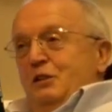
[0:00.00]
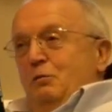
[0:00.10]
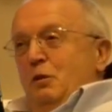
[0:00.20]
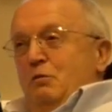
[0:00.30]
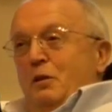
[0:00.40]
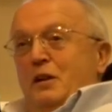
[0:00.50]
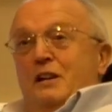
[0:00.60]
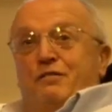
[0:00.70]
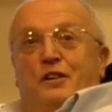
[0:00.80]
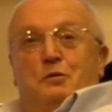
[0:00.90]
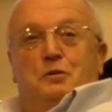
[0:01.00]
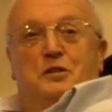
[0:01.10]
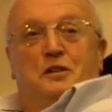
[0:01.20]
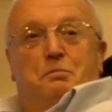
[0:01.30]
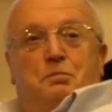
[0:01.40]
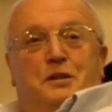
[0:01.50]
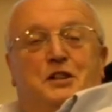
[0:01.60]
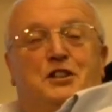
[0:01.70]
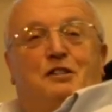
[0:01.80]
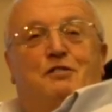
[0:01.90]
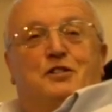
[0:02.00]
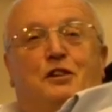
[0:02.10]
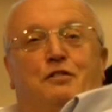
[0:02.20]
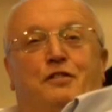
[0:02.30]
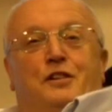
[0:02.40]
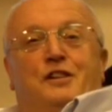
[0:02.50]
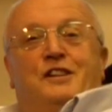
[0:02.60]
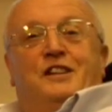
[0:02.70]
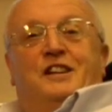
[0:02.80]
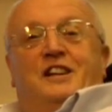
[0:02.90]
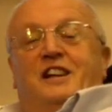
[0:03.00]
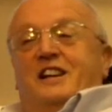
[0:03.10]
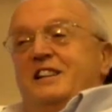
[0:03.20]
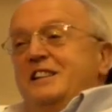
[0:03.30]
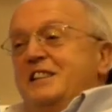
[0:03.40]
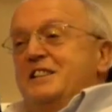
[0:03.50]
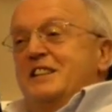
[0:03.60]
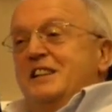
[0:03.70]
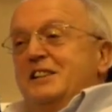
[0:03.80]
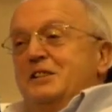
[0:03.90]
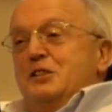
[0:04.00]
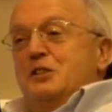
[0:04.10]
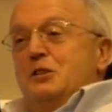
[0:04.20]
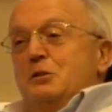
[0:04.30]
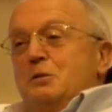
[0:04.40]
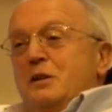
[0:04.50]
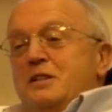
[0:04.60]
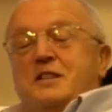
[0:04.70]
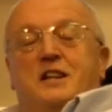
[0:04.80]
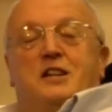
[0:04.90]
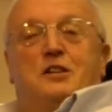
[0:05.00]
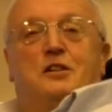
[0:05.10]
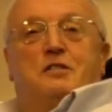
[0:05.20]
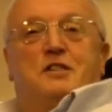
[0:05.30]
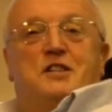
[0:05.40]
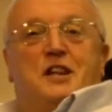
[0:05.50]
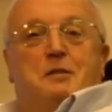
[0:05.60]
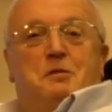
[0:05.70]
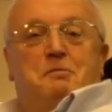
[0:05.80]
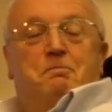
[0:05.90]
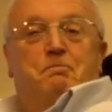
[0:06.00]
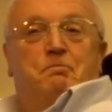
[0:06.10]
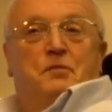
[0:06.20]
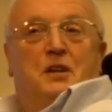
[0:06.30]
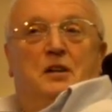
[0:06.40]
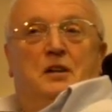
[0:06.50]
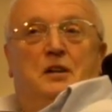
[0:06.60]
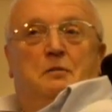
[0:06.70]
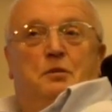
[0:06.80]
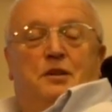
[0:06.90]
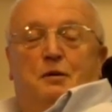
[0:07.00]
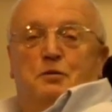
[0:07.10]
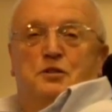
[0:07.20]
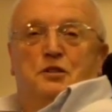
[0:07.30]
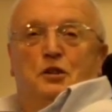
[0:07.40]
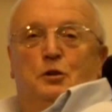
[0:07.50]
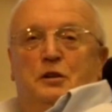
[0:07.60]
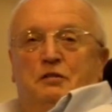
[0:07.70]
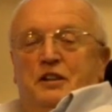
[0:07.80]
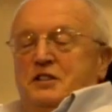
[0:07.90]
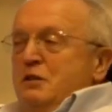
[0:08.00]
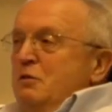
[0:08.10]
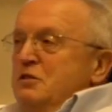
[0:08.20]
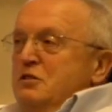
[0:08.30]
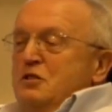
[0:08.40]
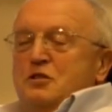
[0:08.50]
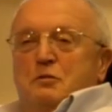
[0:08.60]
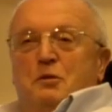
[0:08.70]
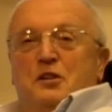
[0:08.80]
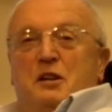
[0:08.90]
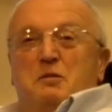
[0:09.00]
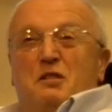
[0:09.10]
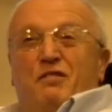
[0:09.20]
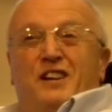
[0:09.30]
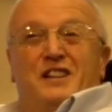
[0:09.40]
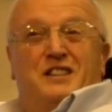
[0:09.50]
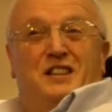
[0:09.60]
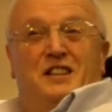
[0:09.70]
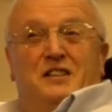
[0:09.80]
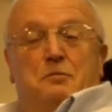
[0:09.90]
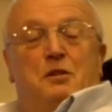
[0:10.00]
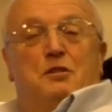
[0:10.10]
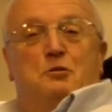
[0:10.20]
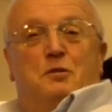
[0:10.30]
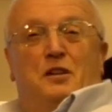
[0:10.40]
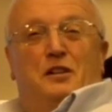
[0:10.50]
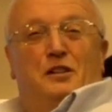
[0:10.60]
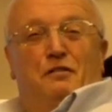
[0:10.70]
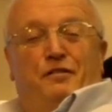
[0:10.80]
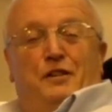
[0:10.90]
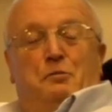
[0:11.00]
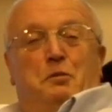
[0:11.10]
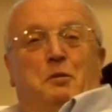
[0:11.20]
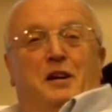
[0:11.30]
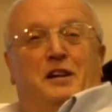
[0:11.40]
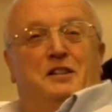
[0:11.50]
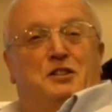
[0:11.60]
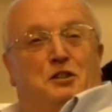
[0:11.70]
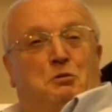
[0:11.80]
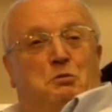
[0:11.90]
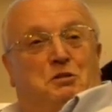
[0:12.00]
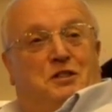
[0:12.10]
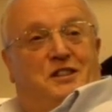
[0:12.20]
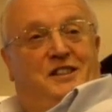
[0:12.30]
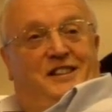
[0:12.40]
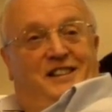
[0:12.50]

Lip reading: with what I felt was a pretty generous offer, I decided to take early retirement. But that wasn't the only reason. It wasn't just the money. It was the fact, to be honest with you, I'd got fed up of wearing suits.